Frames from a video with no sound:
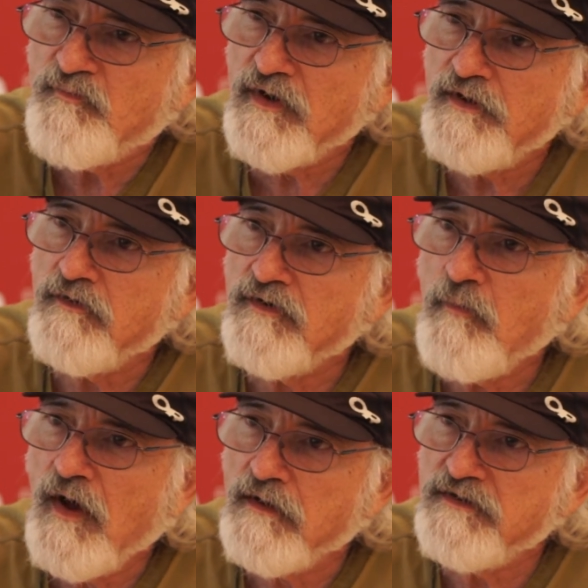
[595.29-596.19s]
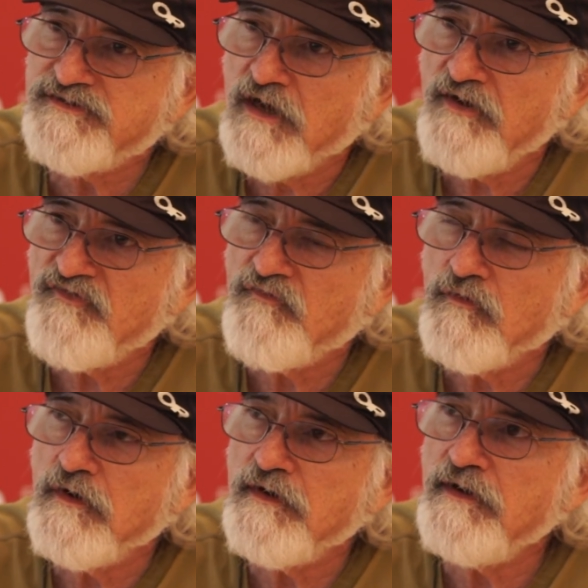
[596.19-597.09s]
but I don't apologize
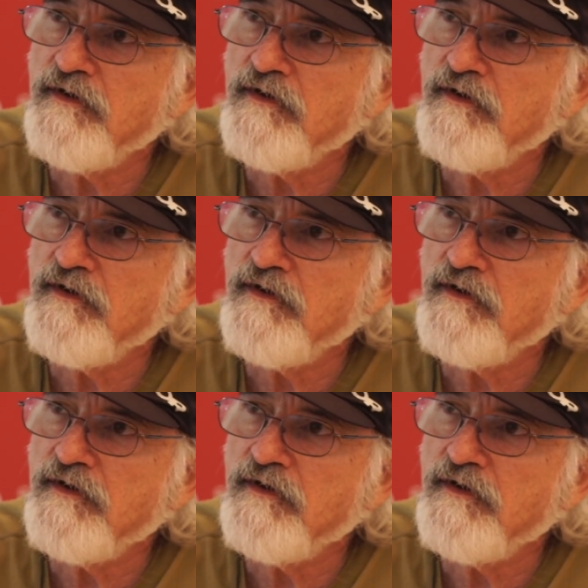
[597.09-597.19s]
for it.